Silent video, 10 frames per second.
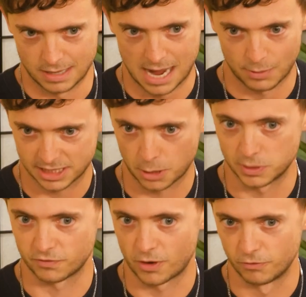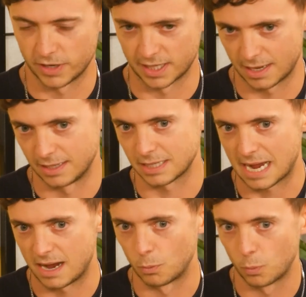how SEO is evolving and
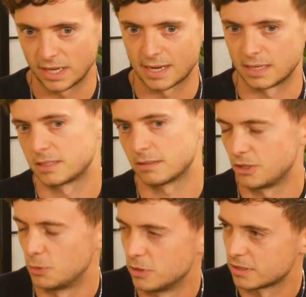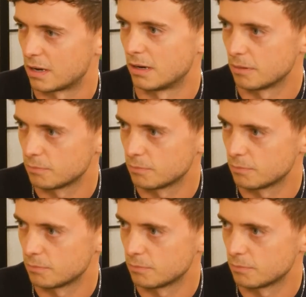how we as humans are